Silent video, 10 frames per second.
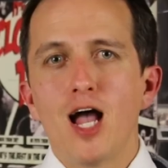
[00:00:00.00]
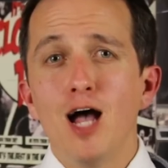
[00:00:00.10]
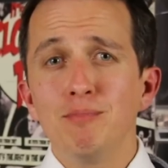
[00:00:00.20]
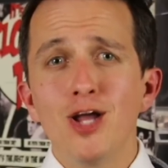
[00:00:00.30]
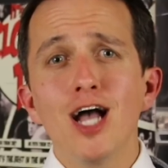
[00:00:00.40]

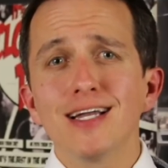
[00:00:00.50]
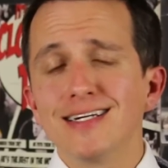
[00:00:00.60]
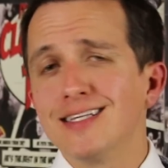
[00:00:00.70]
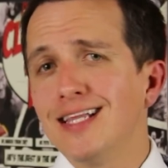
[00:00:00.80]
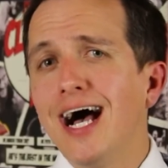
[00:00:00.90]
I'm not
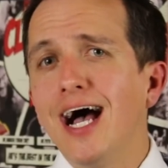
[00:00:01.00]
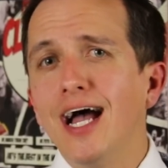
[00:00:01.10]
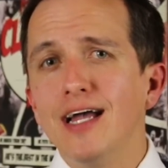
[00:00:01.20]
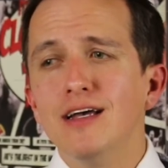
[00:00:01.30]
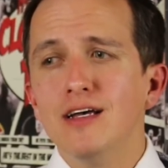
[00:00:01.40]
gonna
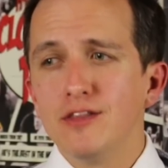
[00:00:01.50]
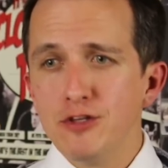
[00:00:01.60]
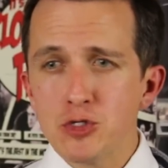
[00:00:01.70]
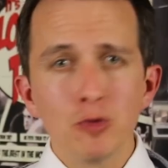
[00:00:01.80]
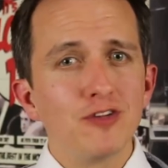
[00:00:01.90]
lie,
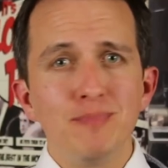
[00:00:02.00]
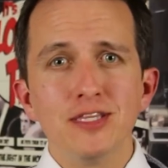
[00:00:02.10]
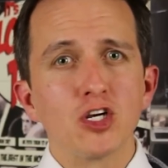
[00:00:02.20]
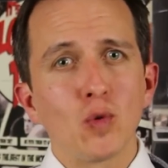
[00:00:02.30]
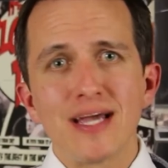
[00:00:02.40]
this would have
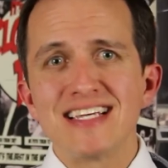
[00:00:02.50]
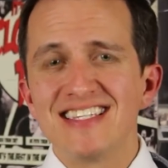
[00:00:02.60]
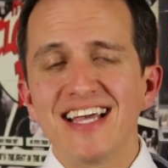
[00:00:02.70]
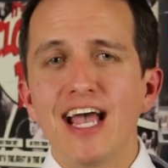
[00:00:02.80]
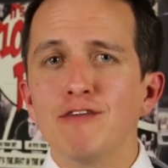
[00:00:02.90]
been the
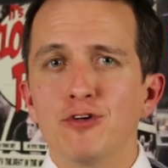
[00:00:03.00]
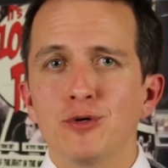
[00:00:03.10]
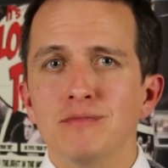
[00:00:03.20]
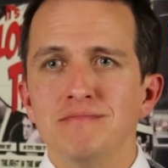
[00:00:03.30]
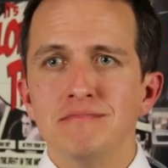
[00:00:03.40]
greatest thing
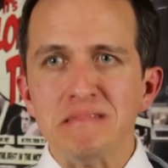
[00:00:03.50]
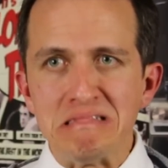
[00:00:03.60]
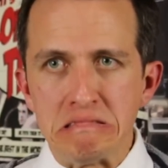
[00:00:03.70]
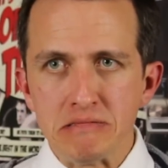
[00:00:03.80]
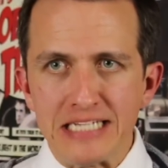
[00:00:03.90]
ever
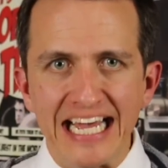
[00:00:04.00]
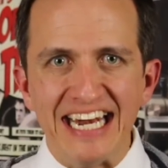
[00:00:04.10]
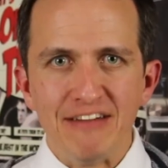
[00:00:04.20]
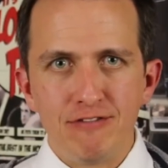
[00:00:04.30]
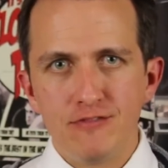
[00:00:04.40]

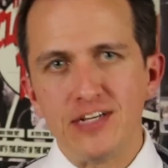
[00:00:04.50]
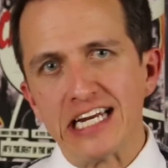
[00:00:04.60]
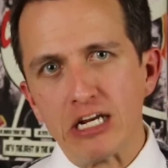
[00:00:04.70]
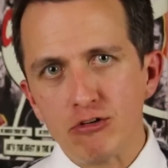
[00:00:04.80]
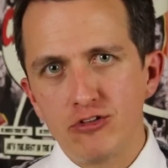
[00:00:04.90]
10 to
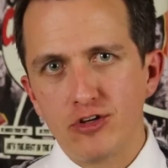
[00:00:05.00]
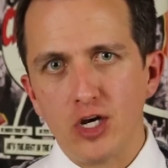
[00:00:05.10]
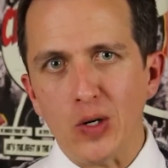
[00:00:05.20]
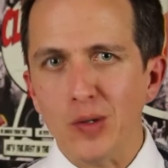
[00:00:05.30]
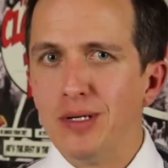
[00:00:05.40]
15 years
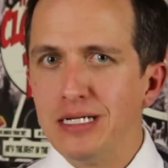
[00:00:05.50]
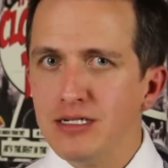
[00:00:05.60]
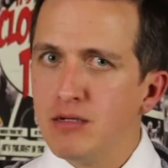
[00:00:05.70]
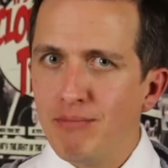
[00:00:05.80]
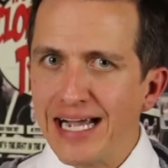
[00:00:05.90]
ago.
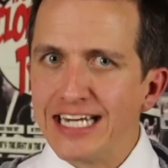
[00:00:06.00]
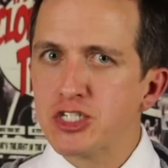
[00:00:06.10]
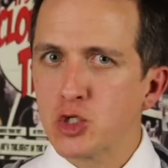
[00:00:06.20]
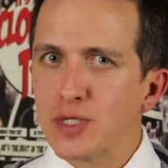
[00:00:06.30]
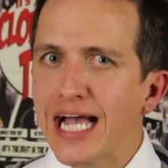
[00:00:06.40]
My
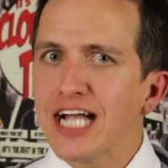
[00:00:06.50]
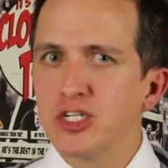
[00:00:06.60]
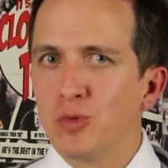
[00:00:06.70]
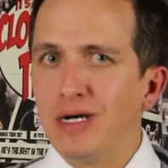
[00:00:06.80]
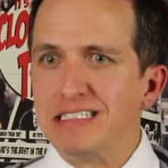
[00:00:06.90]
initial
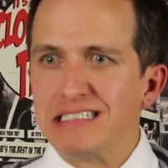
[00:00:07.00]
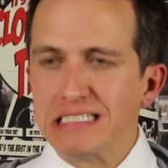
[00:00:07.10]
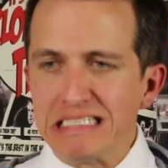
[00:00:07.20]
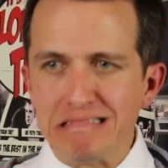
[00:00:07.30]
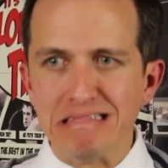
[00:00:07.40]
reaction was,
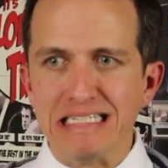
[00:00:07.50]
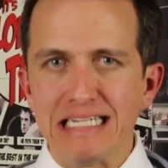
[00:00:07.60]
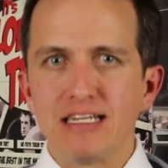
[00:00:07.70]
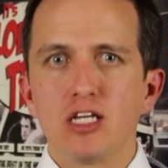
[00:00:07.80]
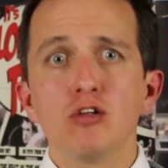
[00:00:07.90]

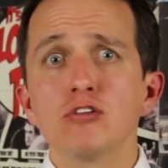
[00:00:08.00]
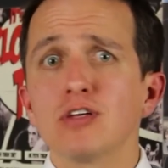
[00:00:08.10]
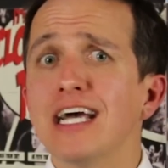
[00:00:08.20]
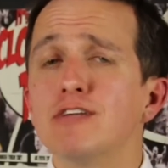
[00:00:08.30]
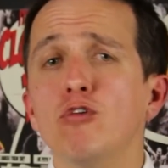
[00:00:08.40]
he looks
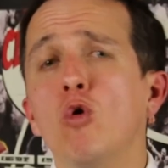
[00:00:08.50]
kind of